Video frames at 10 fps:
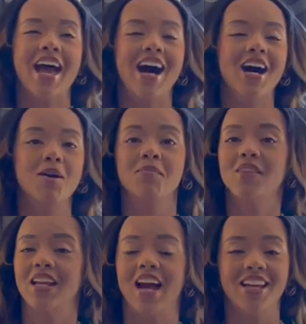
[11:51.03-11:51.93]
Um,
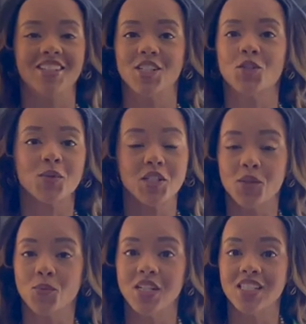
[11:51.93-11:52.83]
Central
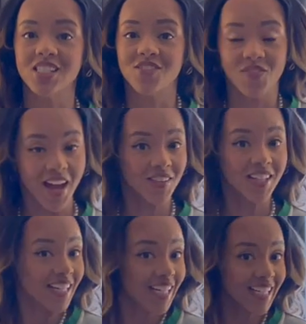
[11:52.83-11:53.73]
Region was
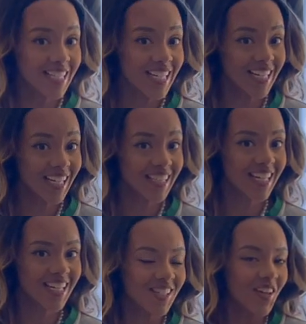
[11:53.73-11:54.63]
founded in
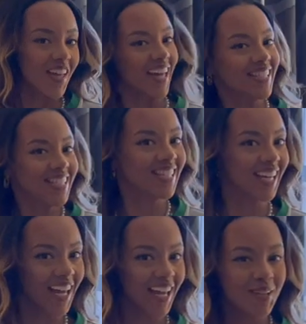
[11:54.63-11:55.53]
1919, so hence the
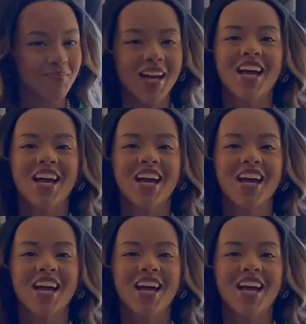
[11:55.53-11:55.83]
name.